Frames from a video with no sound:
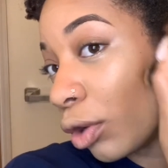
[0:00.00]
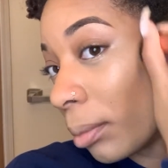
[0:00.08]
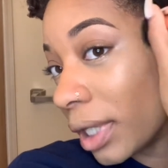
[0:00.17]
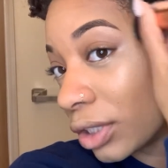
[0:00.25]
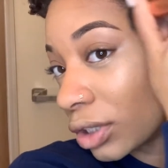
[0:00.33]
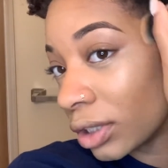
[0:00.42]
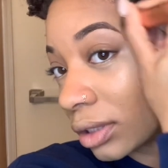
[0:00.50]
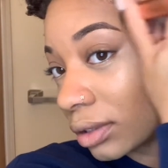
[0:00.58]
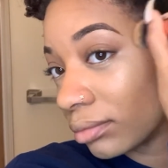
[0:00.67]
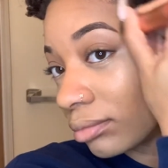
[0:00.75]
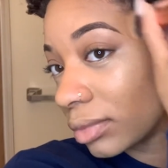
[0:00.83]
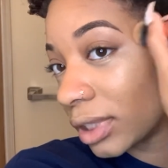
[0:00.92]
bunch of
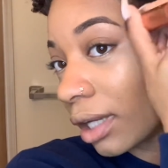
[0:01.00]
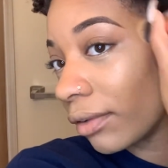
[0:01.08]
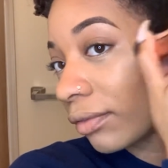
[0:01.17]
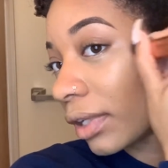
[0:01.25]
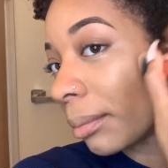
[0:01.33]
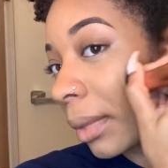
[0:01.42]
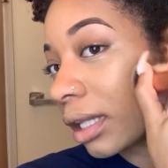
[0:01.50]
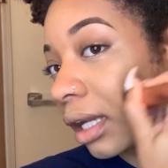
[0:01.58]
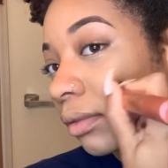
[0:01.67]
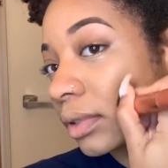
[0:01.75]
stuff in my life.